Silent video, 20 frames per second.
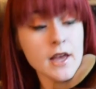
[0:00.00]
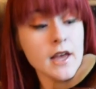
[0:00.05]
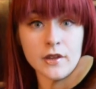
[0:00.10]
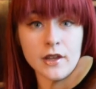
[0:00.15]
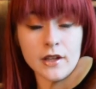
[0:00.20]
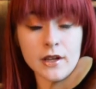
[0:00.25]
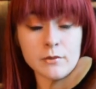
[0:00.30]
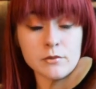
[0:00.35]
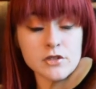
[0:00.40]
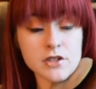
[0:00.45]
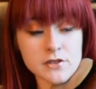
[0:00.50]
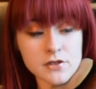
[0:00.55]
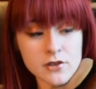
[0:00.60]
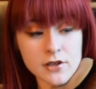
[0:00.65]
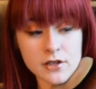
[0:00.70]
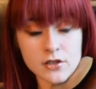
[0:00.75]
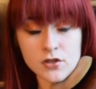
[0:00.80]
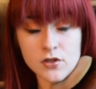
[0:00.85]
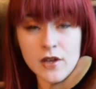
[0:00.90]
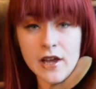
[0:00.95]
And I'm just
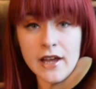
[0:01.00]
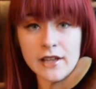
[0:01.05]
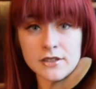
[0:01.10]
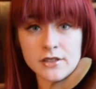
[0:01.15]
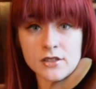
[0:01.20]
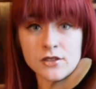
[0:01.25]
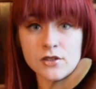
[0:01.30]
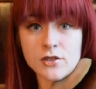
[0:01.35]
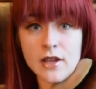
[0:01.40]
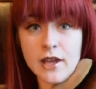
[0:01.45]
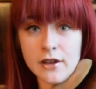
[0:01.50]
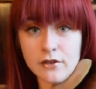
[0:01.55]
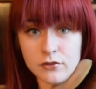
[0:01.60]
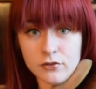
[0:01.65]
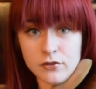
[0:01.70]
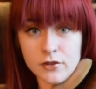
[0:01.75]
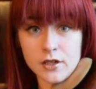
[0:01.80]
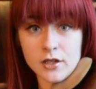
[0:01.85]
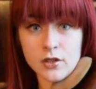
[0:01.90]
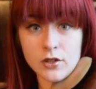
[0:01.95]
going to add it to
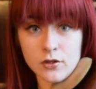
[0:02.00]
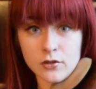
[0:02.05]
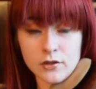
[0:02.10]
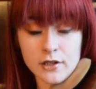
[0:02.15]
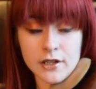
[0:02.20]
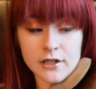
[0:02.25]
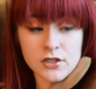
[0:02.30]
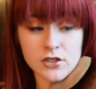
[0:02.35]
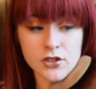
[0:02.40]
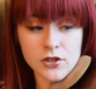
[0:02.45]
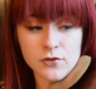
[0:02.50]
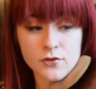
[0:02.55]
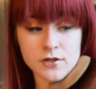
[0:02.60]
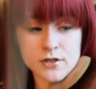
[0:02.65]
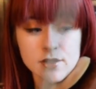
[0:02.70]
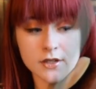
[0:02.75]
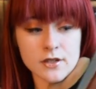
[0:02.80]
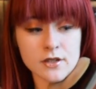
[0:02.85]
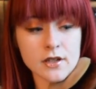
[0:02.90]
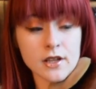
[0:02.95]
every note that I've
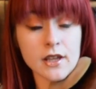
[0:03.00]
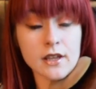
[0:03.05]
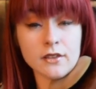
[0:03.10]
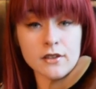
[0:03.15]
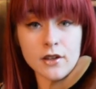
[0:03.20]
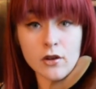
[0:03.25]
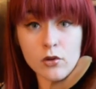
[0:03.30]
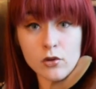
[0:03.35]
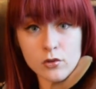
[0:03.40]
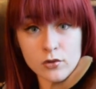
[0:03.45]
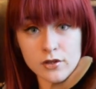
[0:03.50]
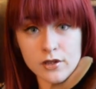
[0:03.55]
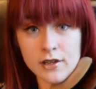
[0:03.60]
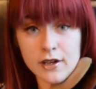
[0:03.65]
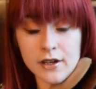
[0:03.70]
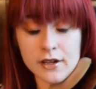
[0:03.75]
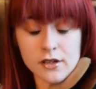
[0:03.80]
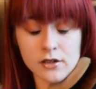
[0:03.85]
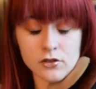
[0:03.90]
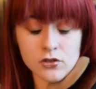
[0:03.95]
chosen in the order that
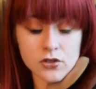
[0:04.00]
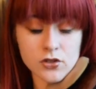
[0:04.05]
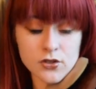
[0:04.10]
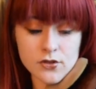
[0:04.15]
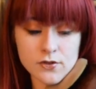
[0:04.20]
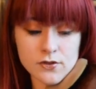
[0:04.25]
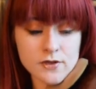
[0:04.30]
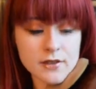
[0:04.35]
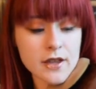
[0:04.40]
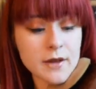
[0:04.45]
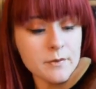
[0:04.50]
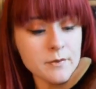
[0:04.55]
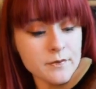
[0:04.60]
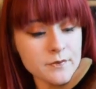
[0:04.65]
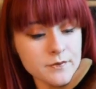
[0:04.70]
I introduced them.